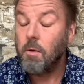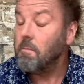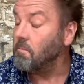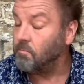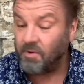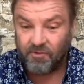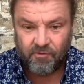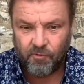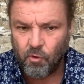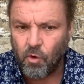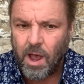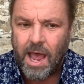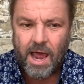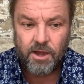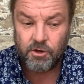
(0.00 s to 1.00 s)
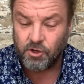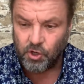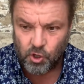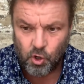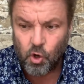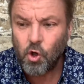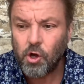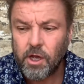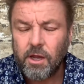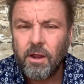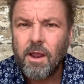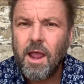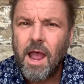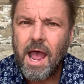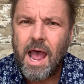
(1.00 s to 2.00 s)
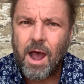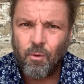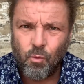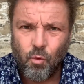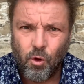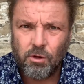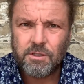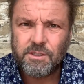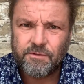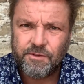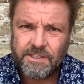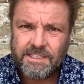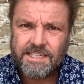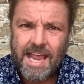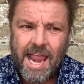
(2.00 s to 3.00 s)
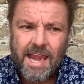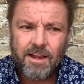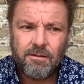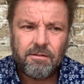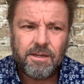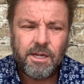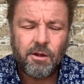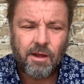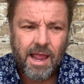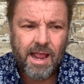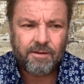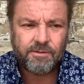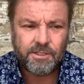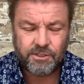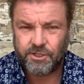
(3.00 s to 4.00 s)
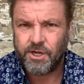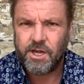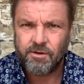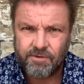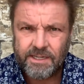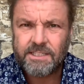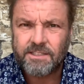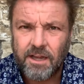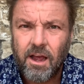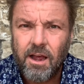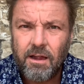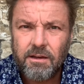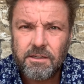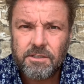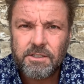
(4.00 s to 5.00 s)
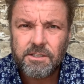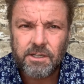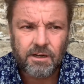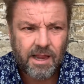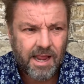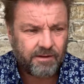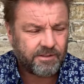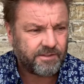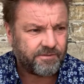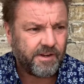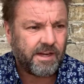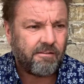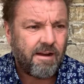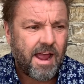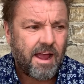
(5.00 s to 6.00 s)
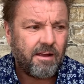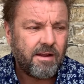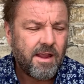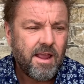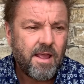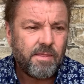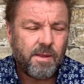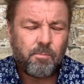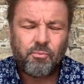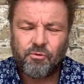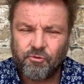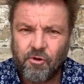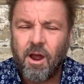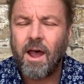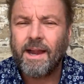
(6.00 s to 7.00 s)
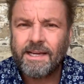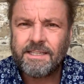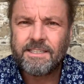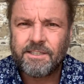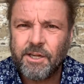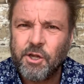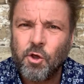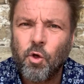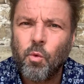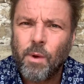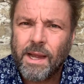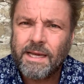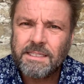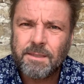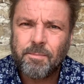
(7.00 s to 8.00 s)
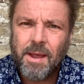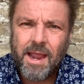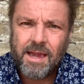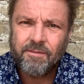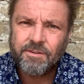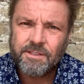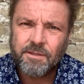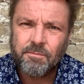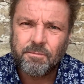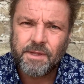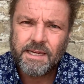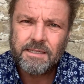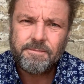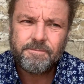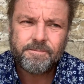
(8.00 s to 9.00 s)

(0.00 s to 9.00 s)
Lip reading: beforehand look at what's for sale. You'll have to do your research. You'll have to figure out the price that you're willing to pay for something.